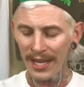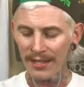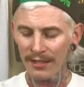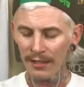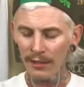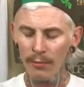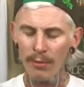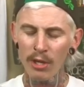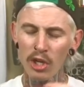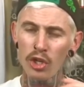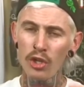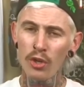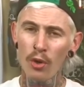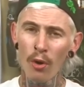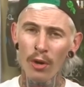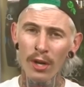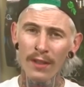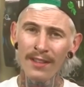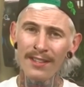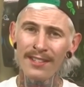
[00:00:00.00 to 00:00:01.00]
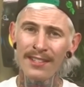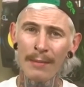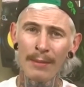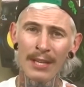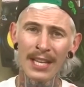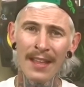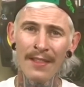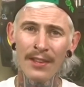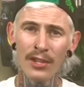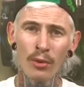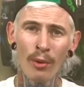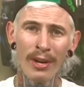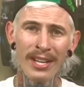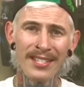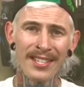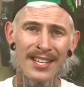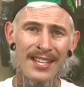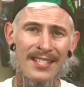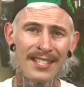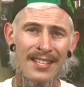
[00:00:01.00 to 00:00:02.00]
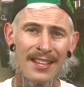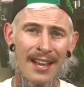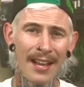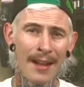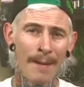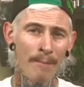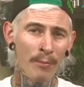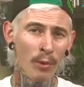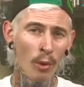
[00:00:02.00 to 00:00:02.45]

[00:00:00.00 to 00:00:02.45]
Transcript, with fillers: It's a little bit shorter than some of the other twenty-six um,